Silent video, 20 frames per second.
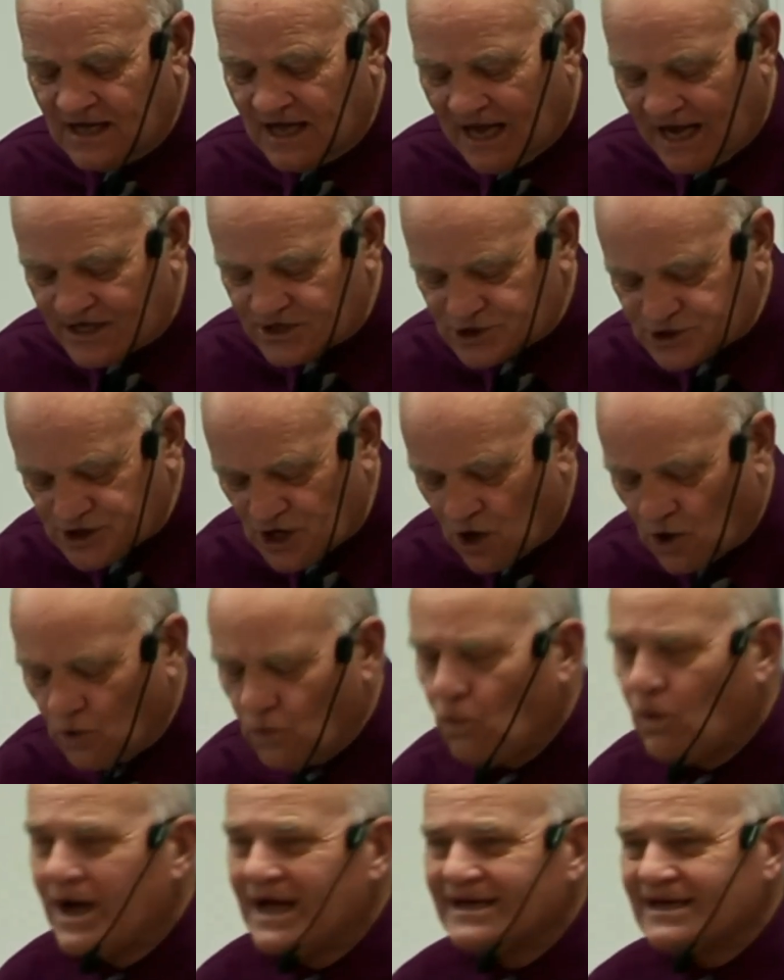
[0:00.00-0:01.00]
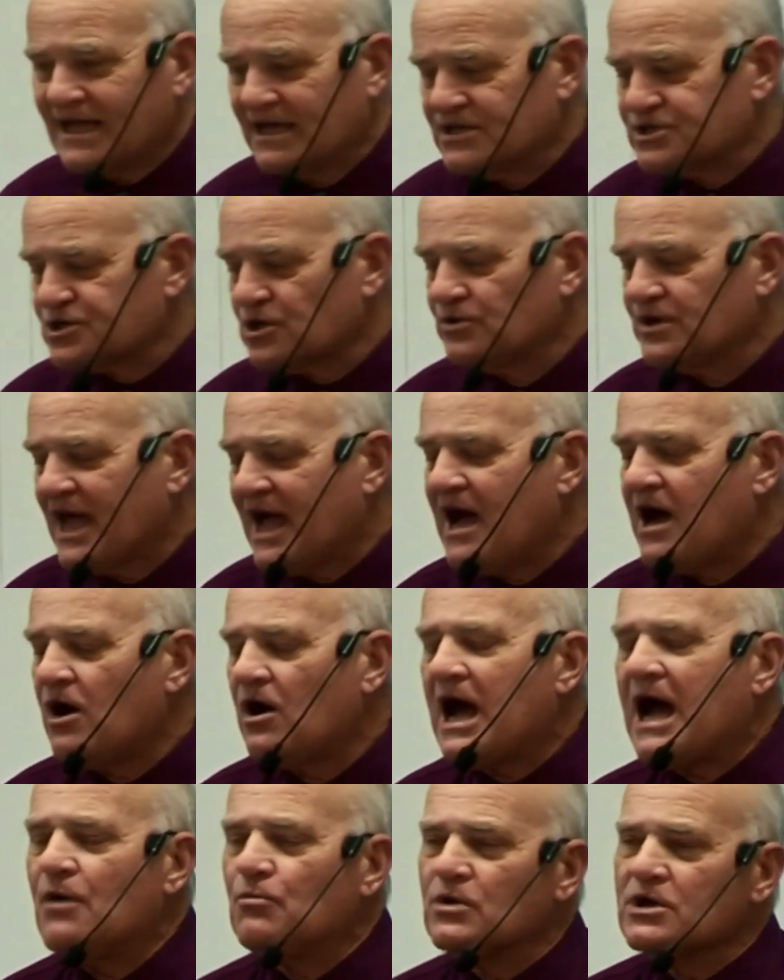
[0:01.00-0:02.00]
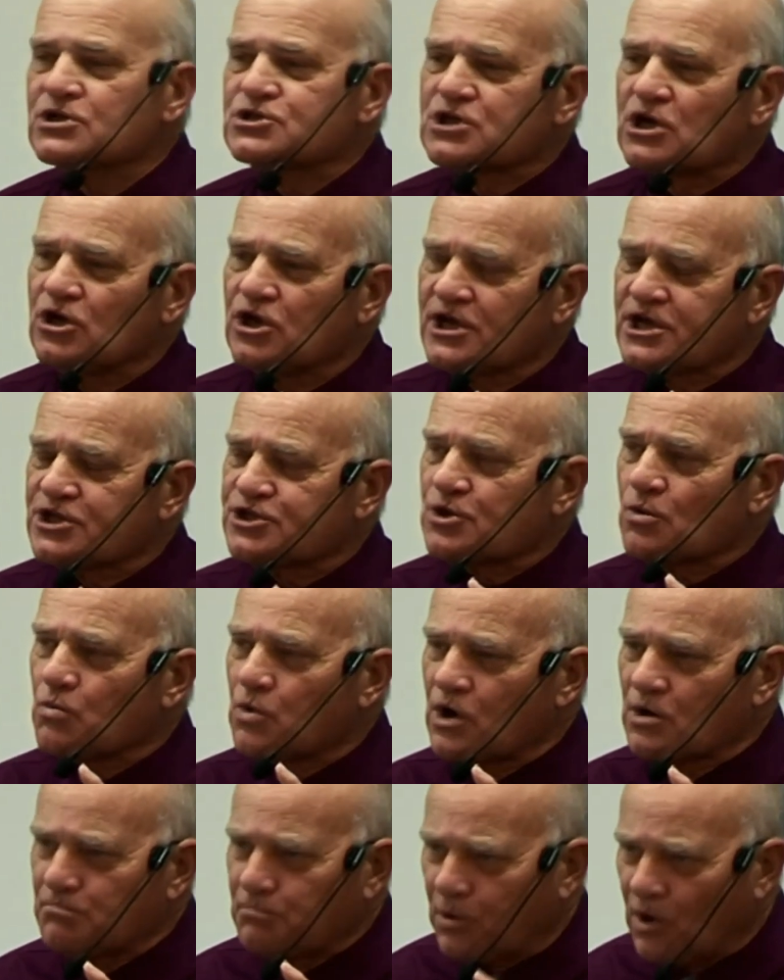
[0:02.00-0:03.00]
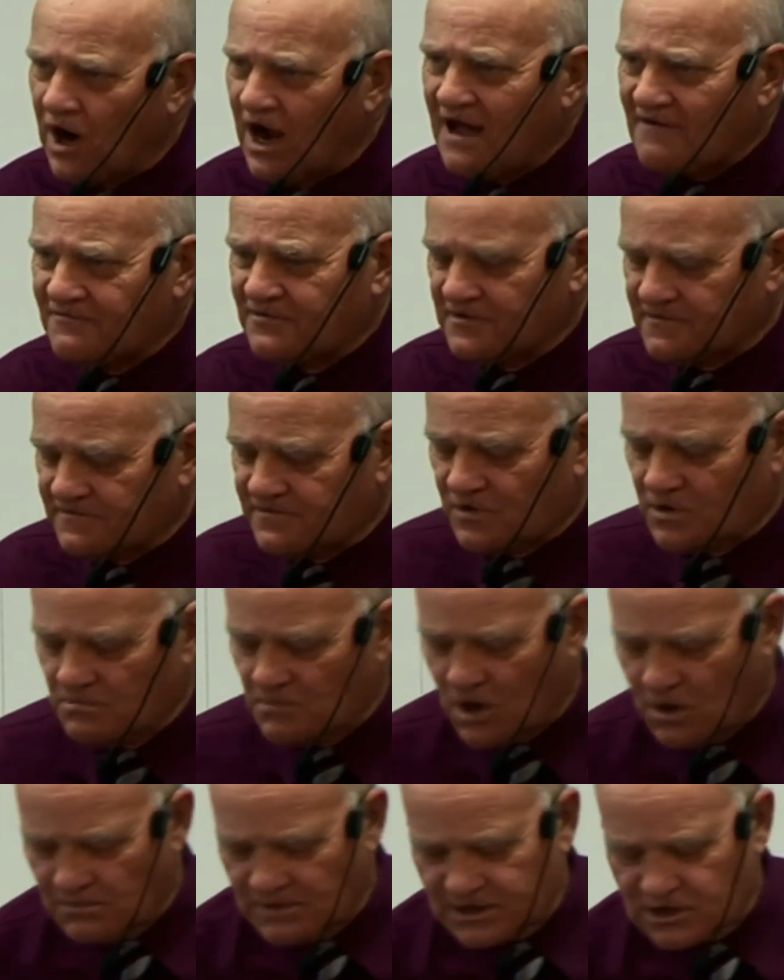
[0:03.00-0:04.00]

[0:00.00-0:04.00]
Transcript: And so what? And so now I want us to look at the word prophet for a moment,